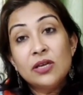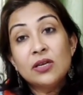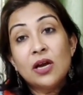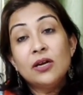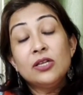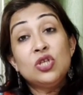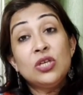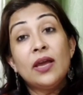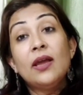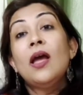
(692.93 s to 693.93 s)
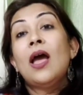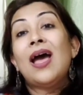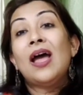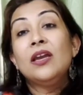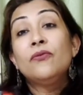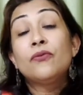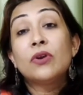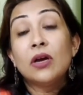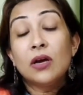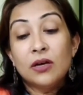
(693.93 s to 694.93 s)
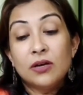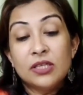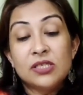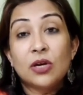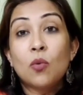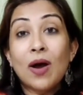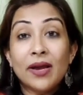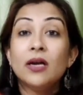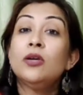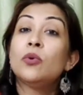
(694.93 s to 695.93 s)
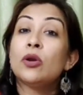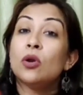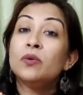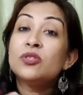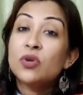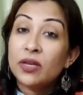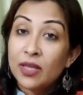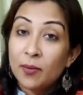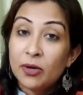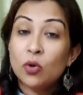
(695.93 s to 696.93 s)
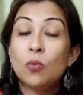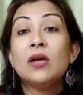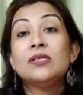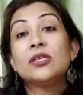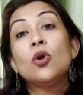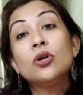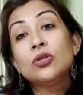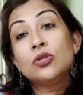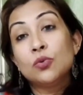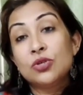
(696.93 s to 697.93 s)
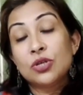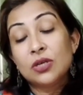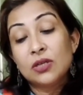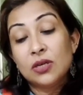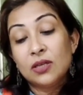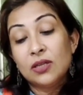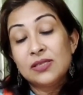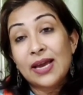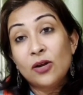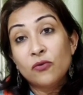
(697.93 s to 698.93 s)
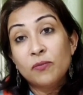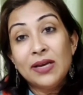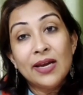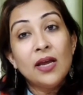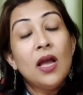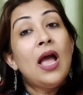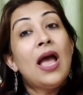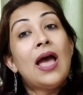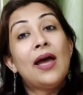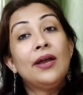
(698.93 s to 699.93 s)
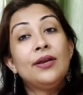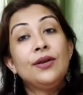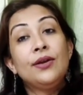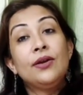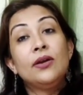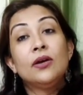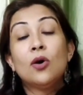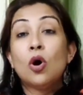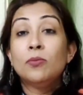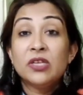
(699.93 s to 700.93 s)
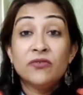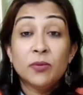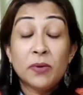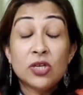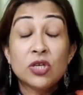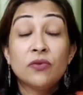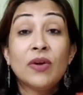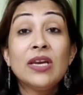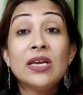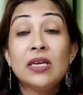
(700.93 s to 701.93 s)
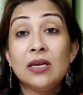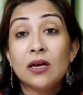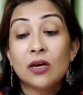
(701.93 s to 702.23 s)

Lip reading: under GA. And if it's required, you can always drain the hematoma, secure the suture, the site of bleeding, and observe the patient very